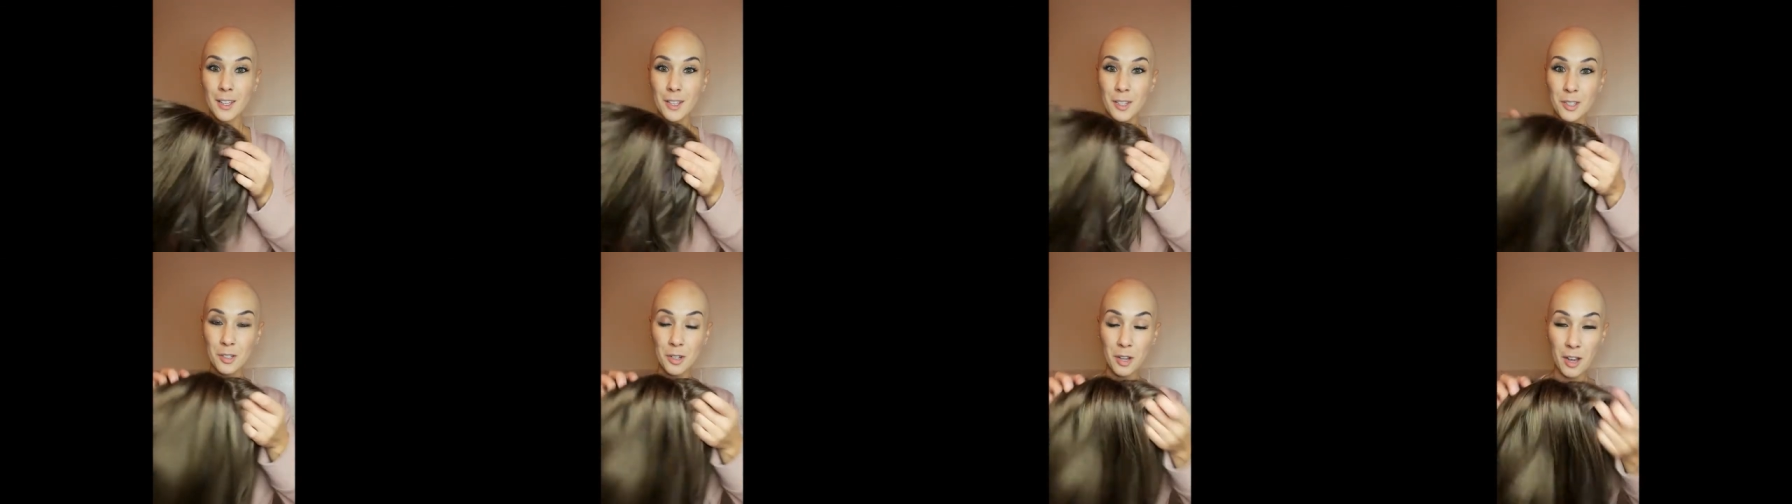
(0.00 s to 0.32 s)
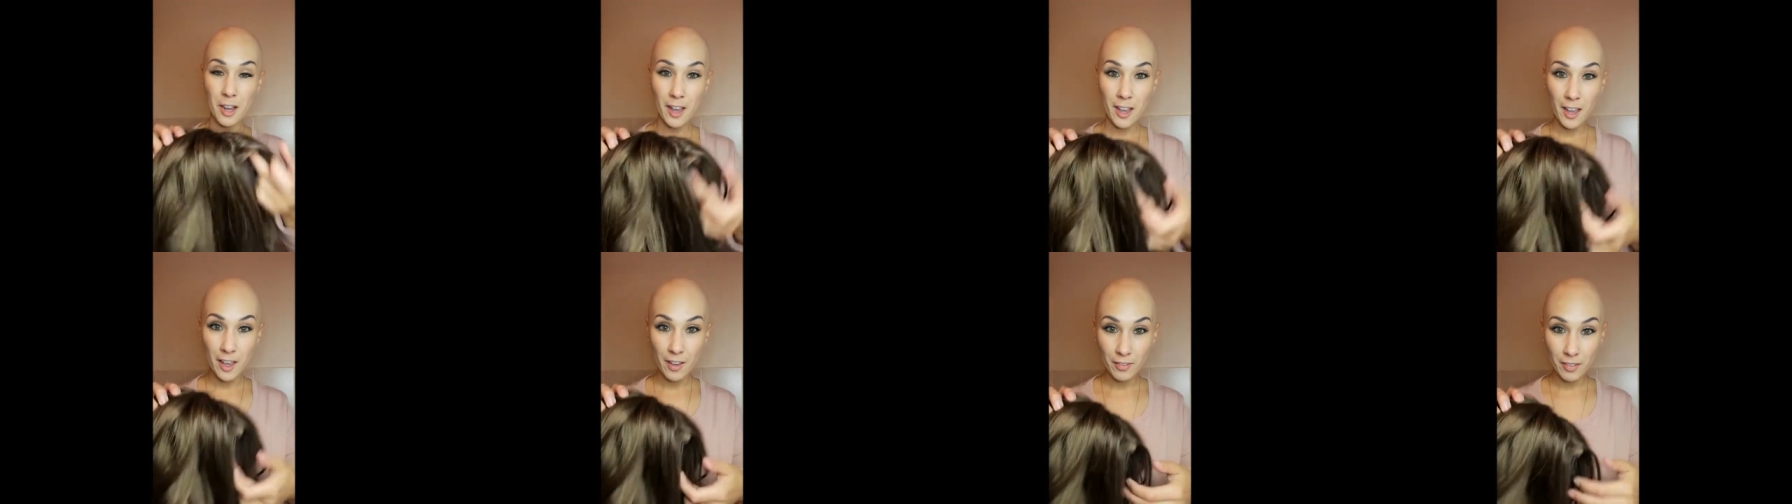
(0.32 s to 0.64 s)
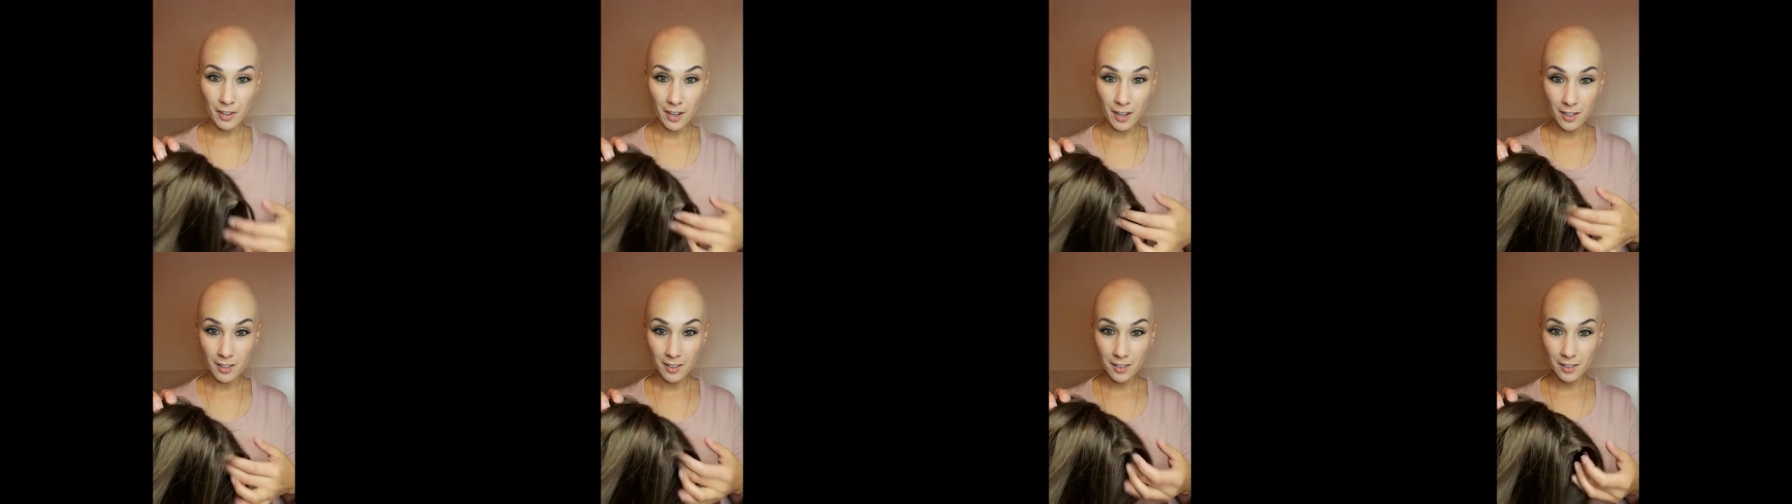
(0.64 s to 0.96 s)
So I
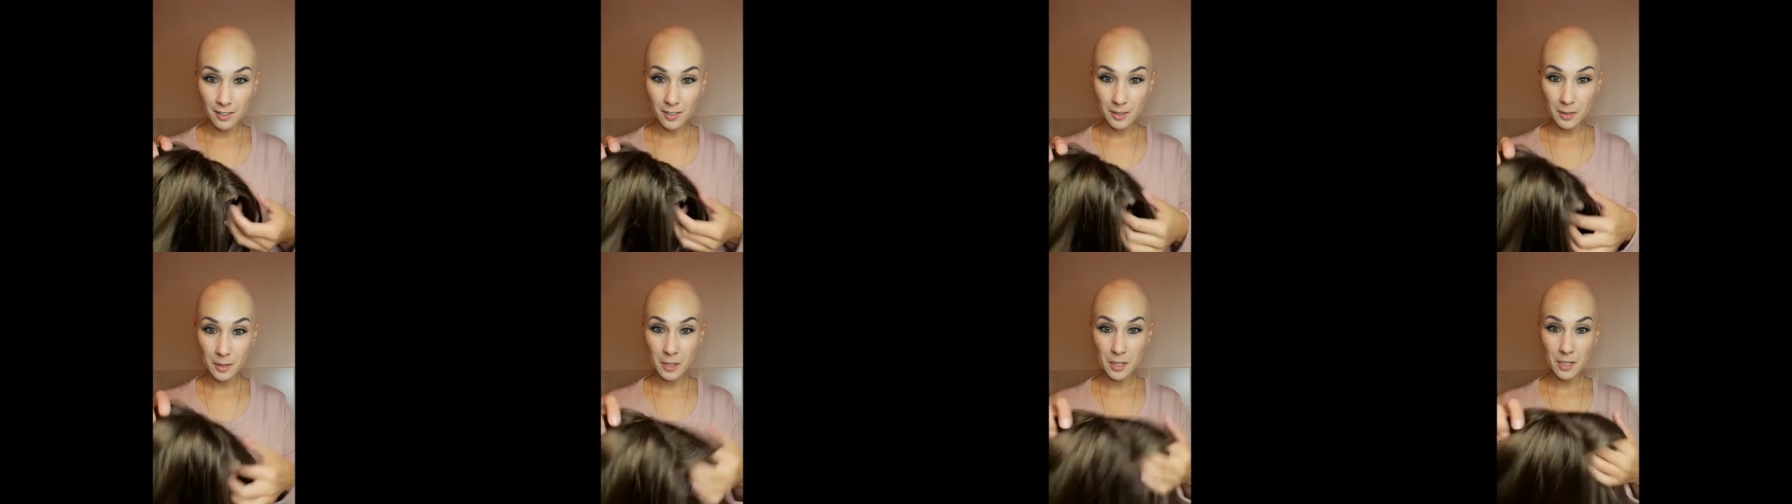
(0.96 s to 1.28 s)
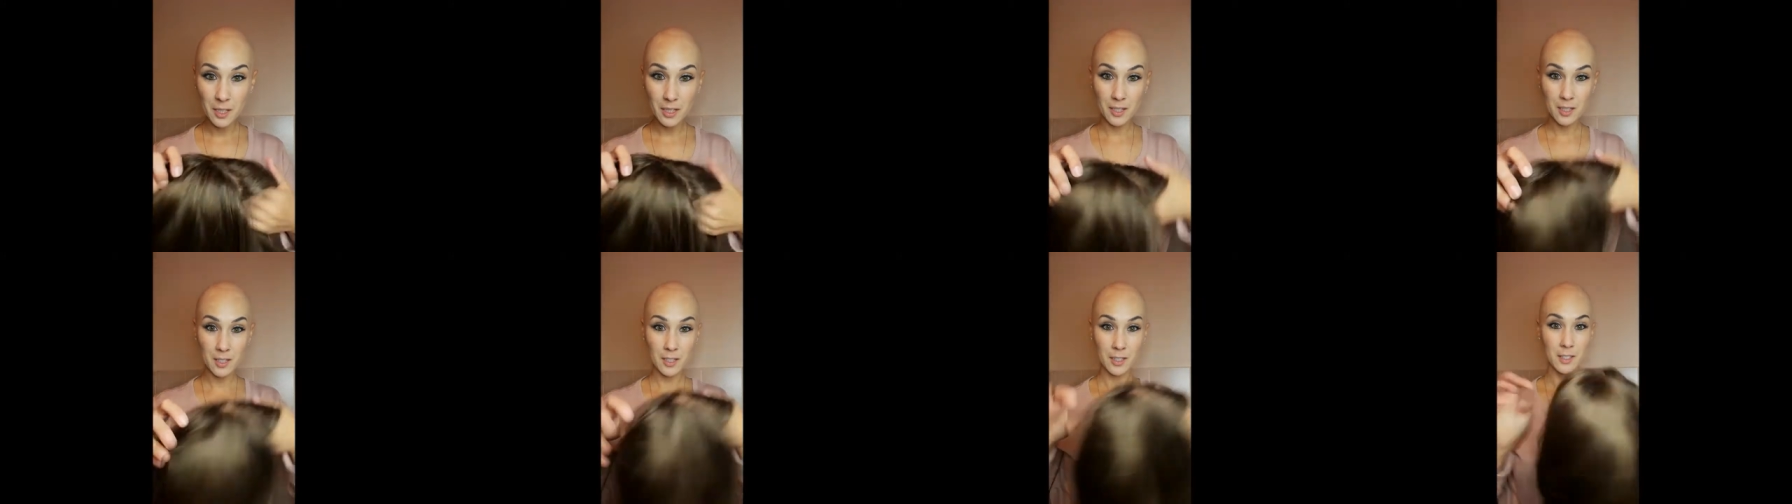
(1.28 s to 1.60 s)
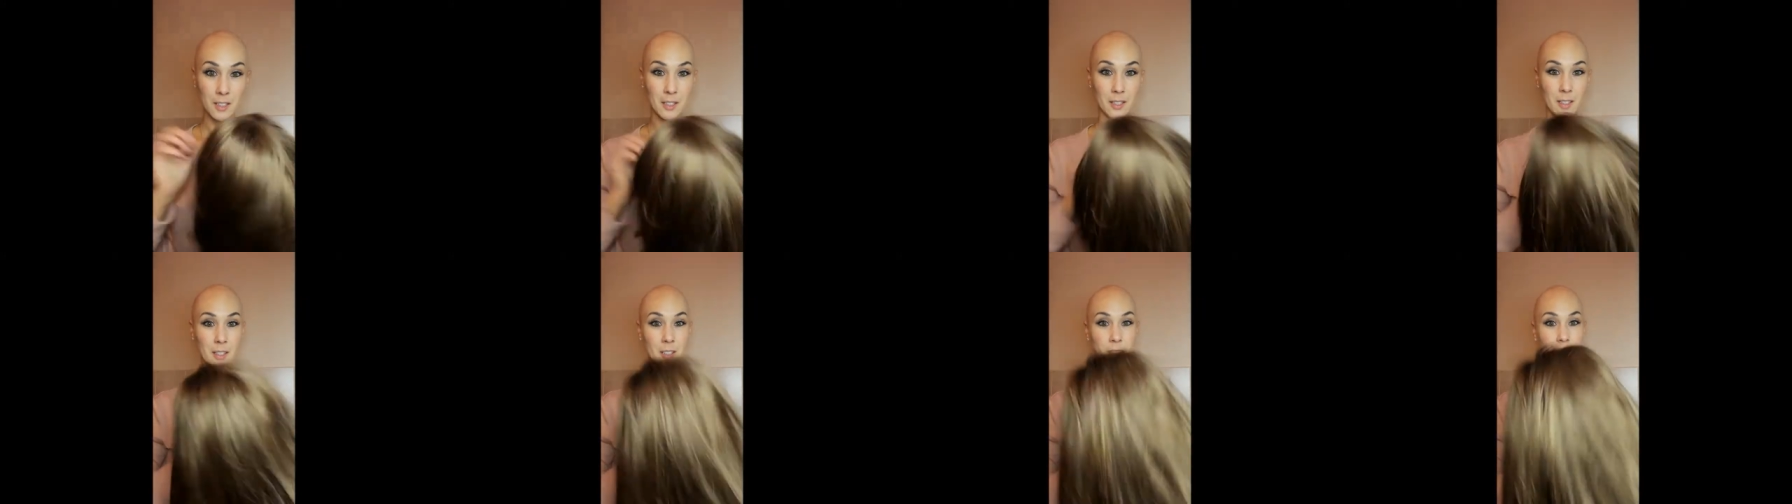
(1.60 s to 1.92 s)
have Al
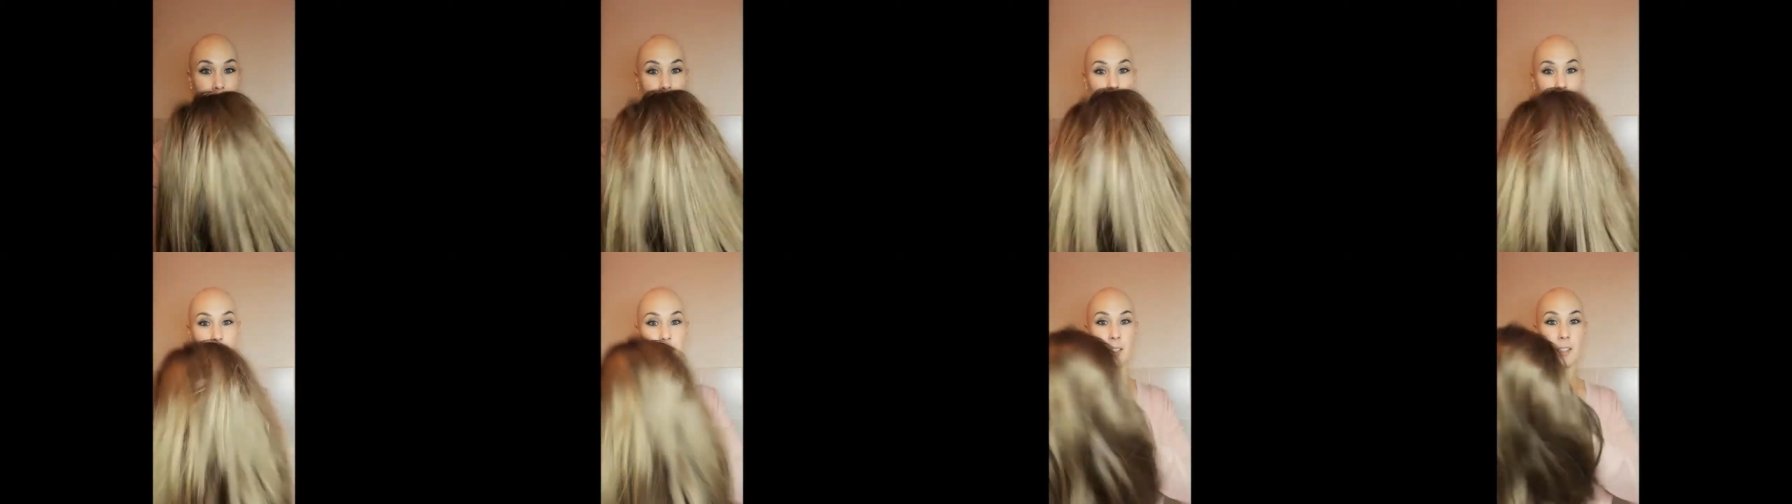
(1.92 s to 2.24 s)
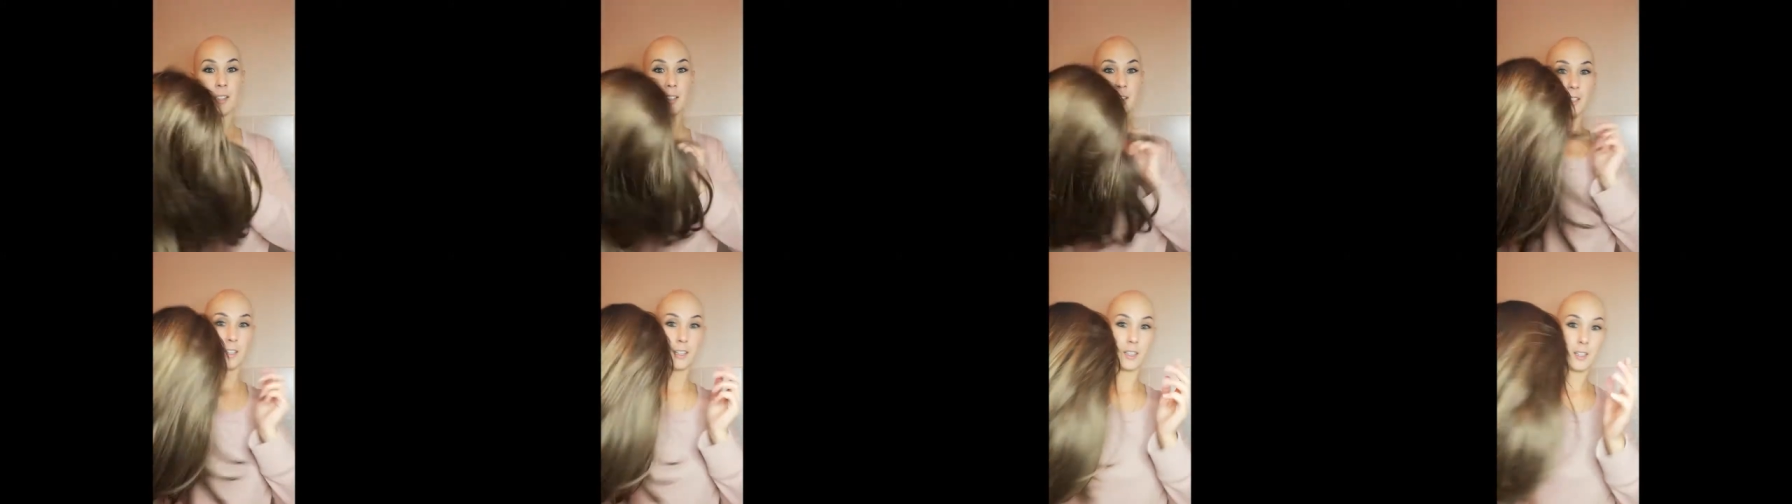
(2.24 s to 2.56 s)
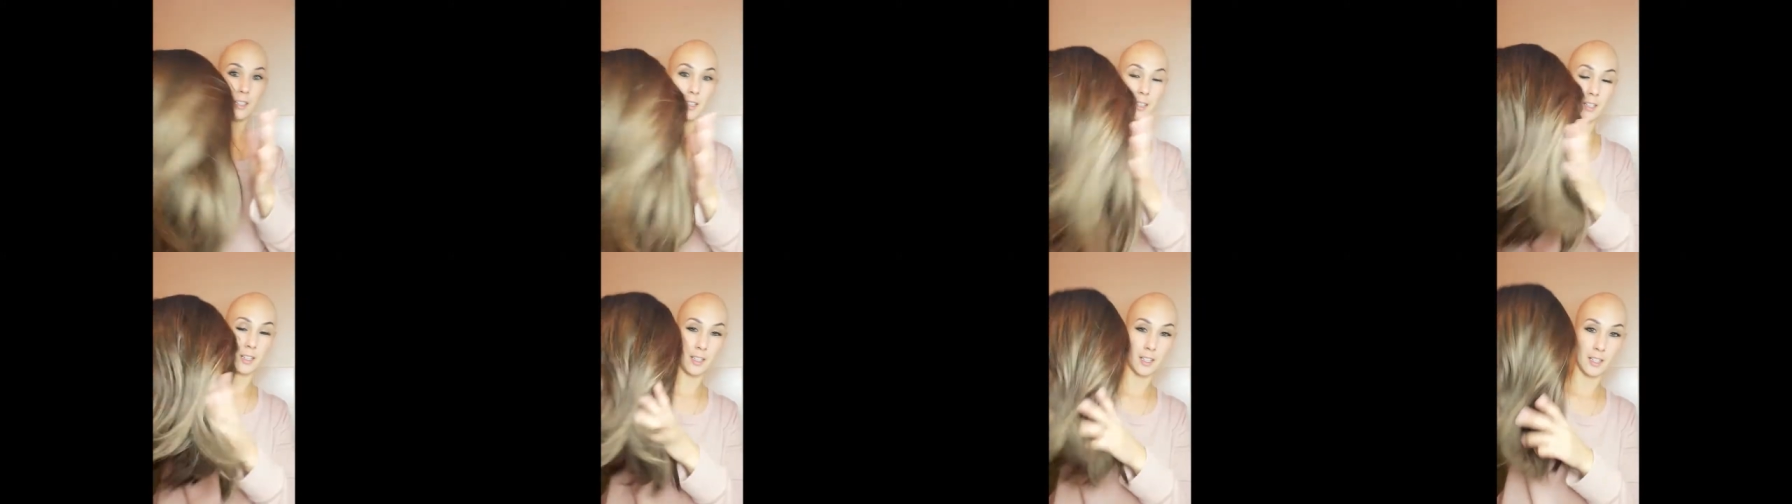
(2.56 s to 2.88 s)

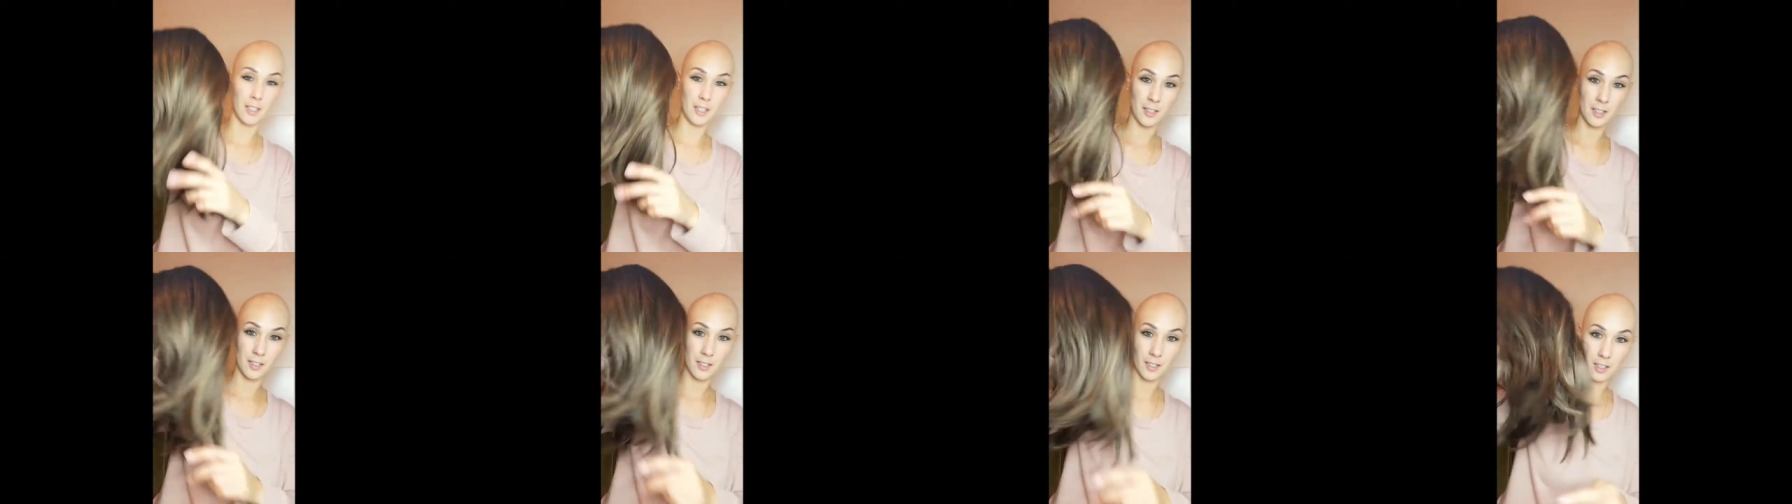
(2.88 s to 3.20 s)
in